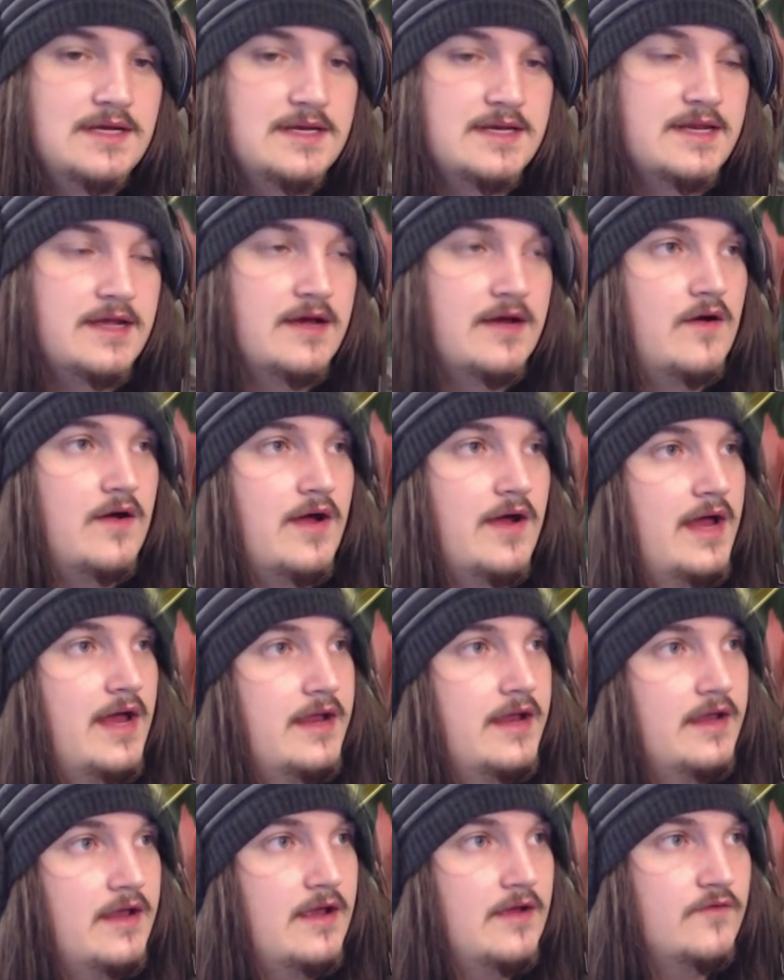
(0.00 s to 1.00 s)
Now, I
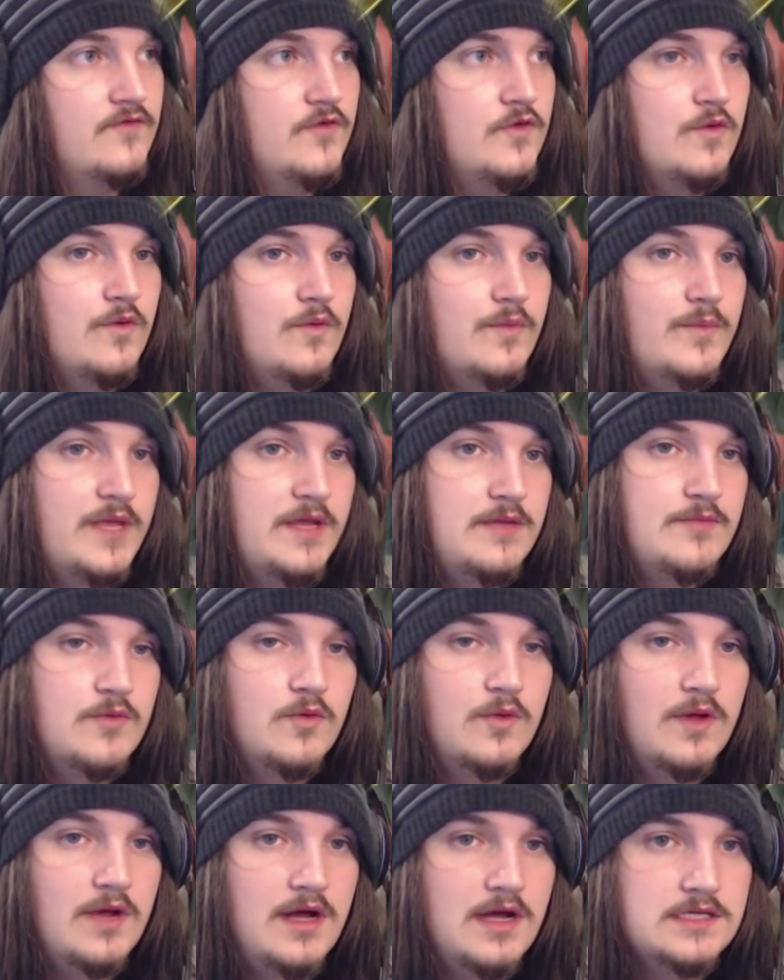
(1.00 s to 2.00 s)
had a few
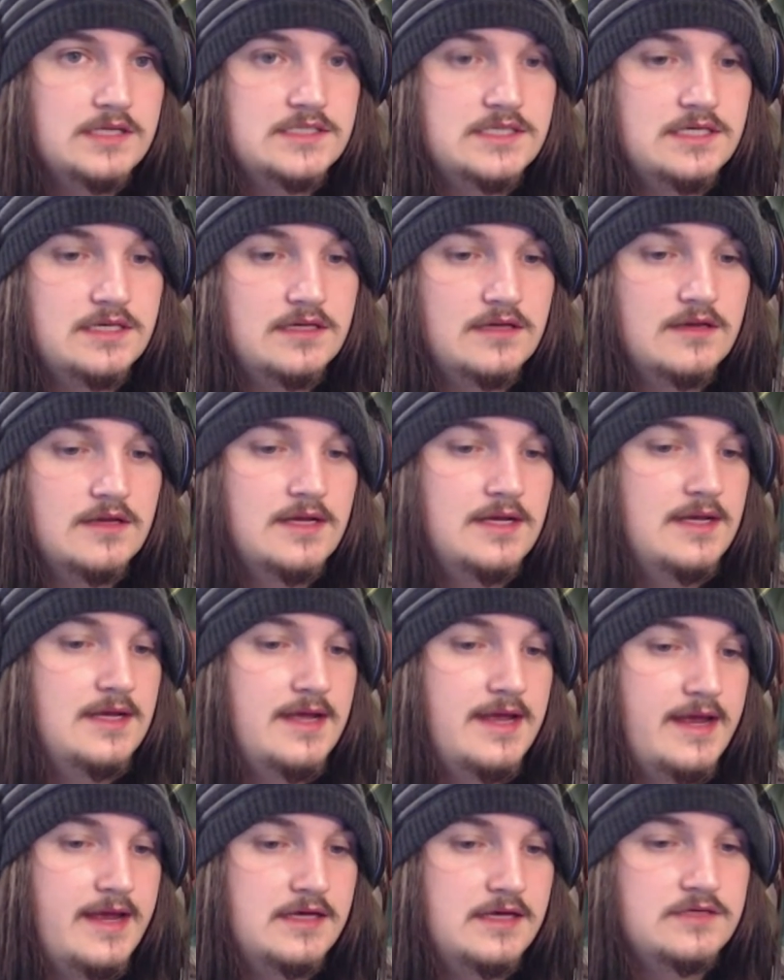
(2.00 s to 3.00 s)
people asking
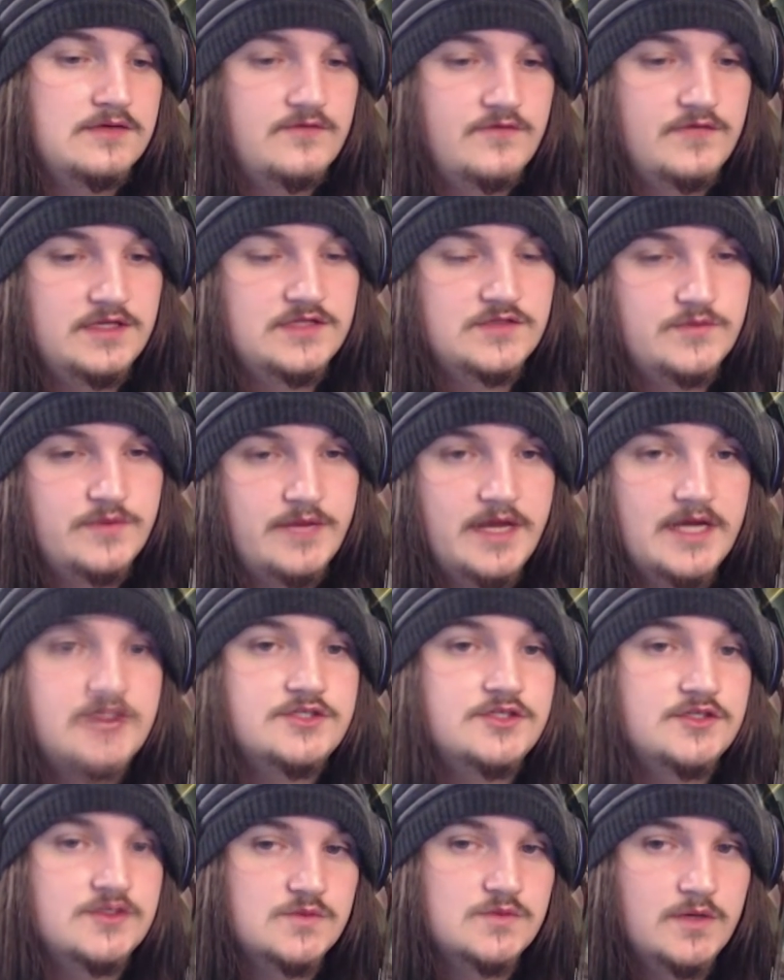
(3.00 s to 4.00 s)
how defense
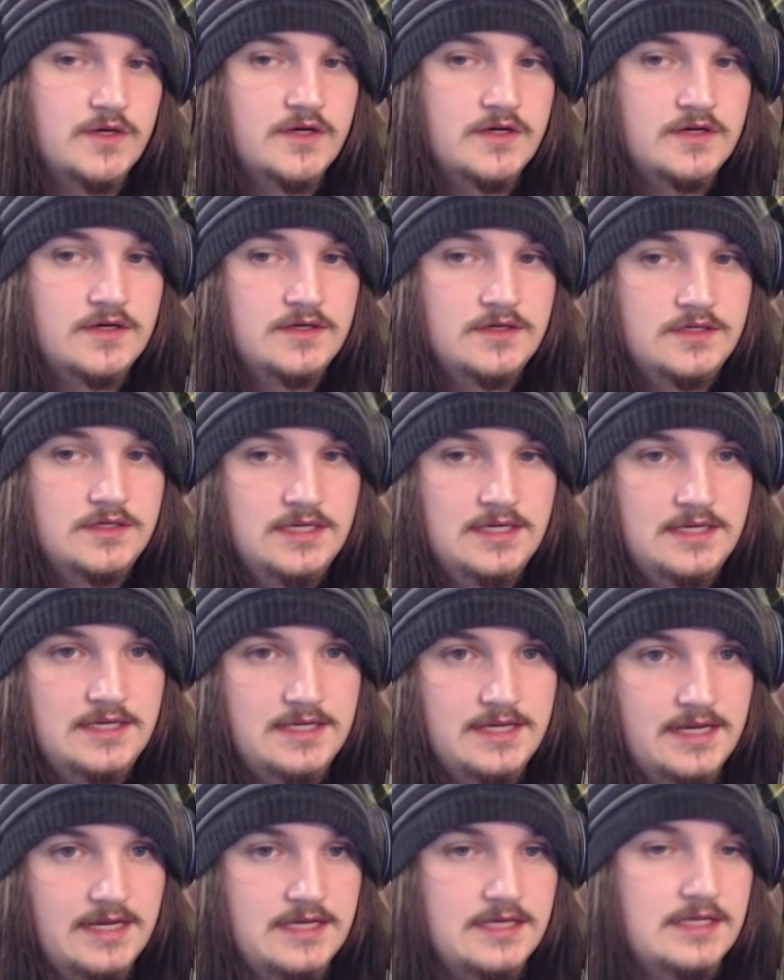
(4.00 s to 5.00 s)
reactions work,
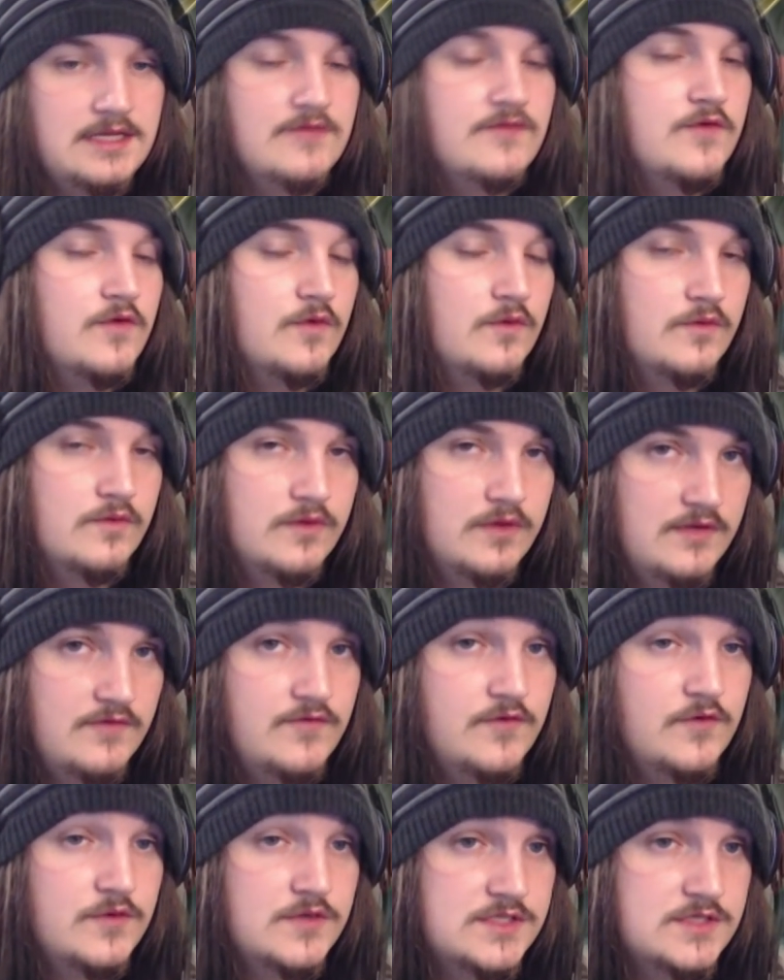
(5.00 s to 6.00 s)
and if
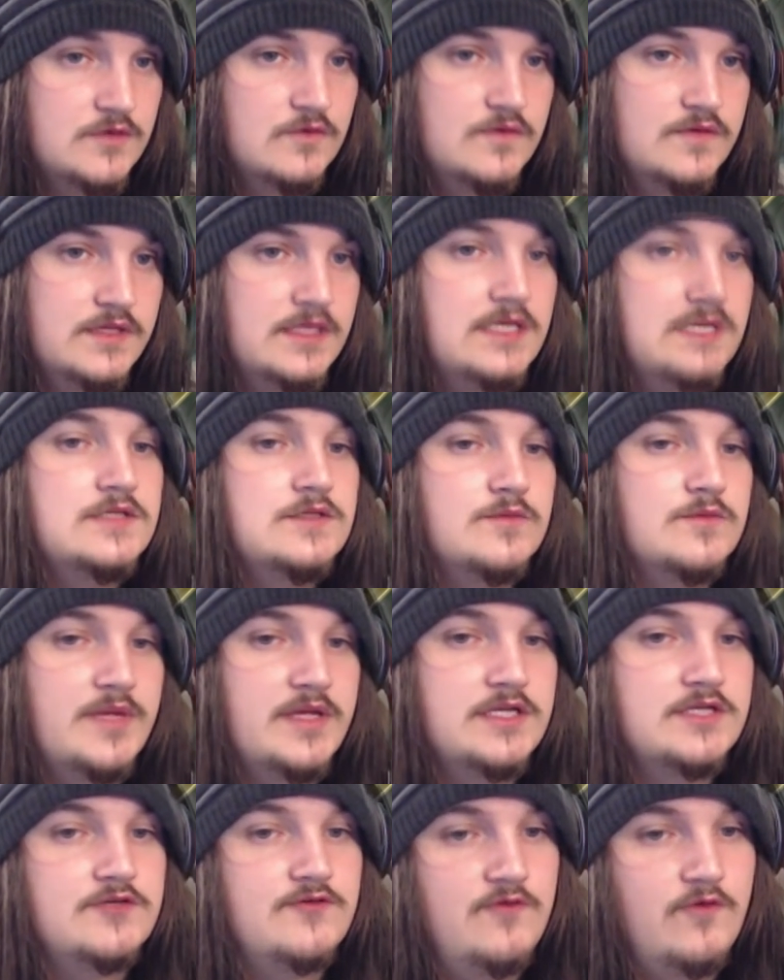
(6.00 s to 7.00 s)
you still need to
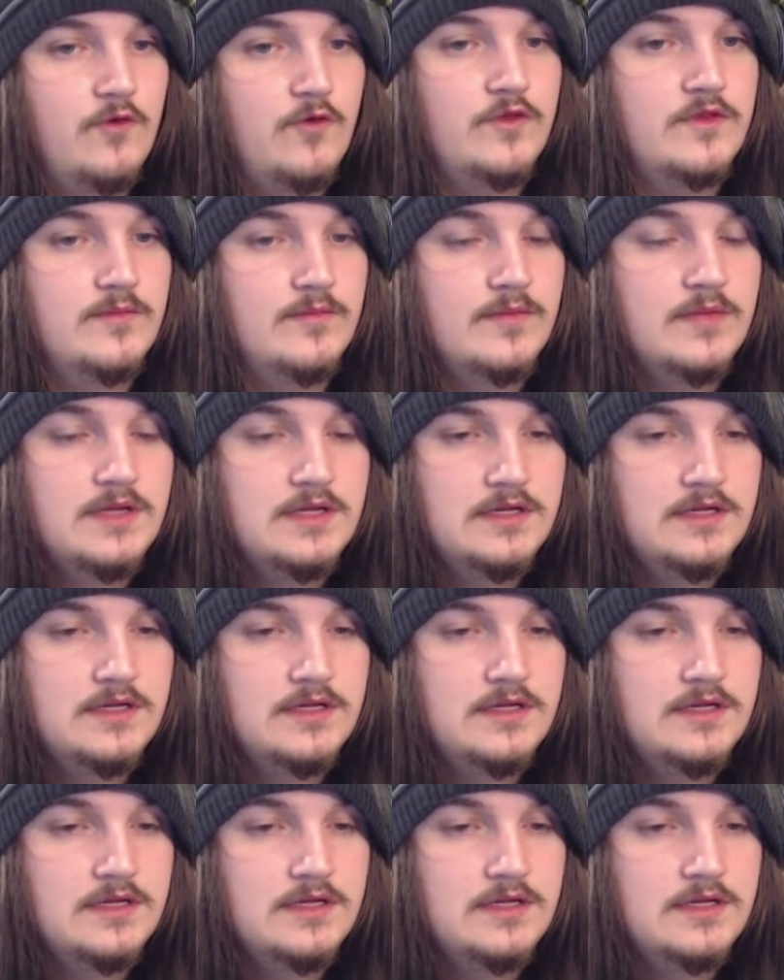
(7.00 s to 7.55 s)
pitch for them.